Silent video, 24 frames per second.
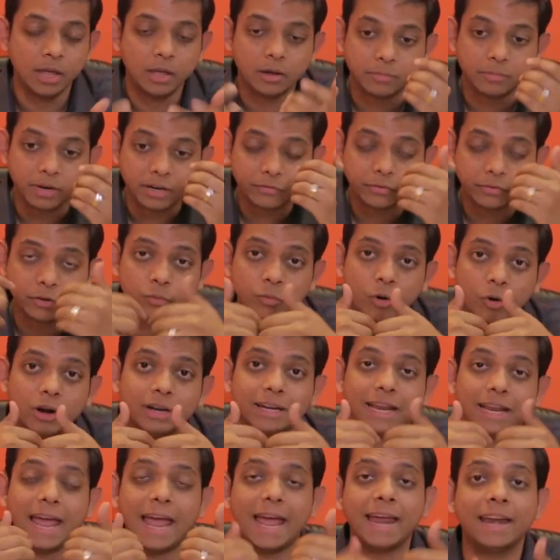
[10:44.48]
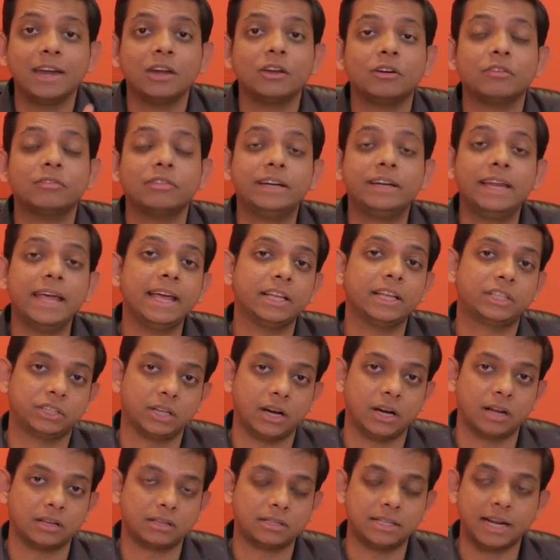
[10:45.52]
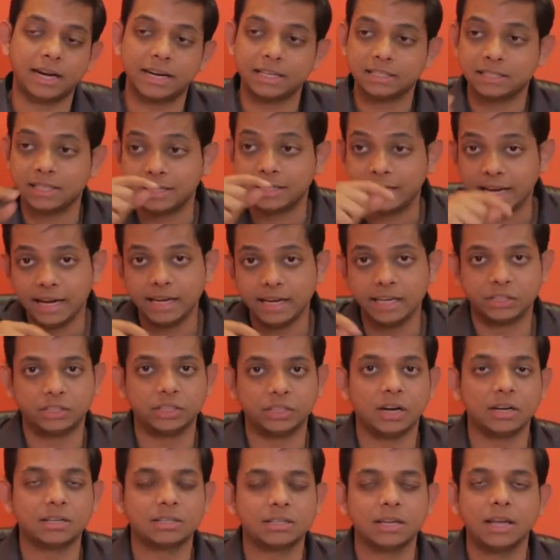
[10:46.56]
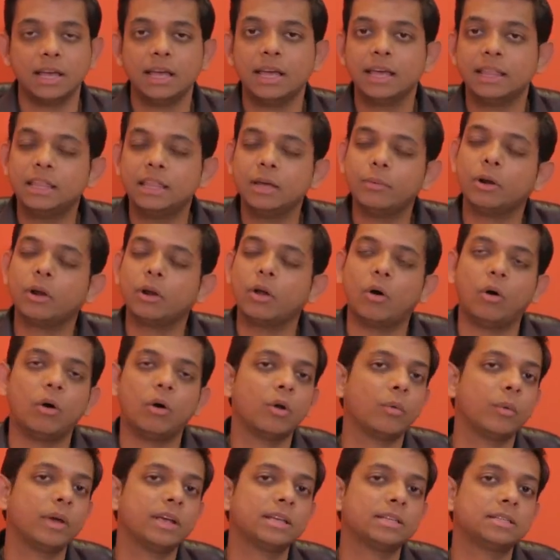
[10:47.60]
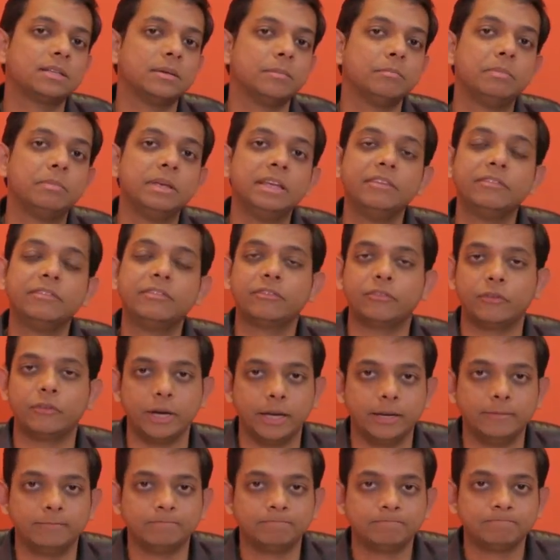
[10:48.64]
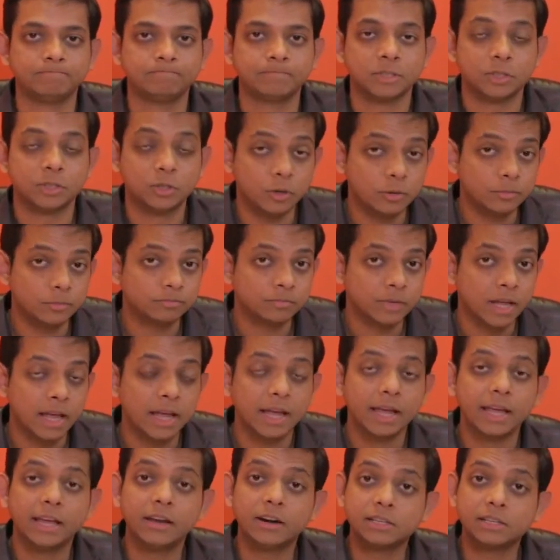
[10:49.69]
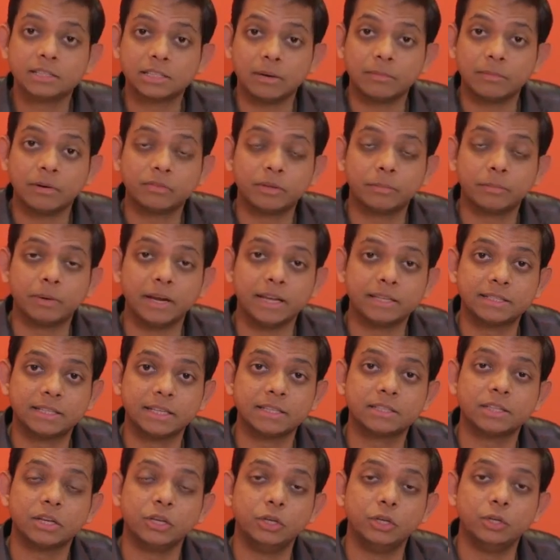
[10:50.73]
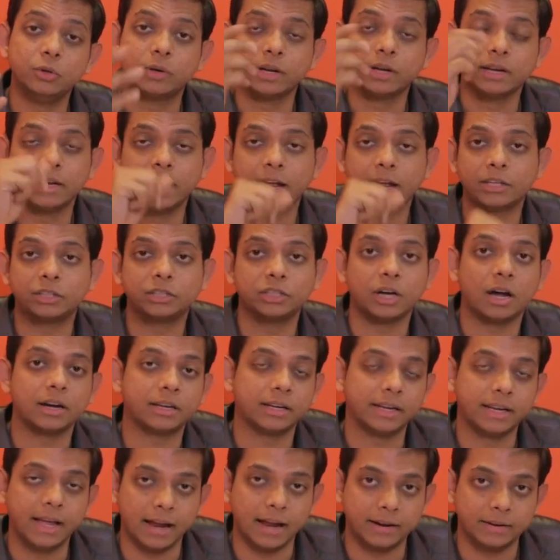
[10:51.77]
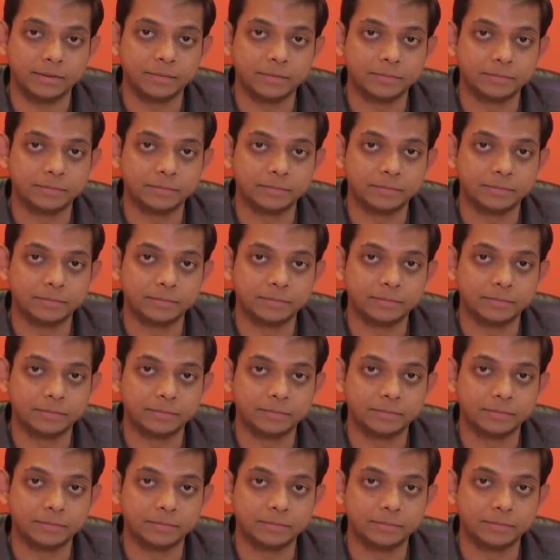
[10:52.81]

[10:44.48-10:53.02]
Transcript: But if you want end-of-day charts, that is the daily charts, they will always be free. So, here are some of the places you can get charting at.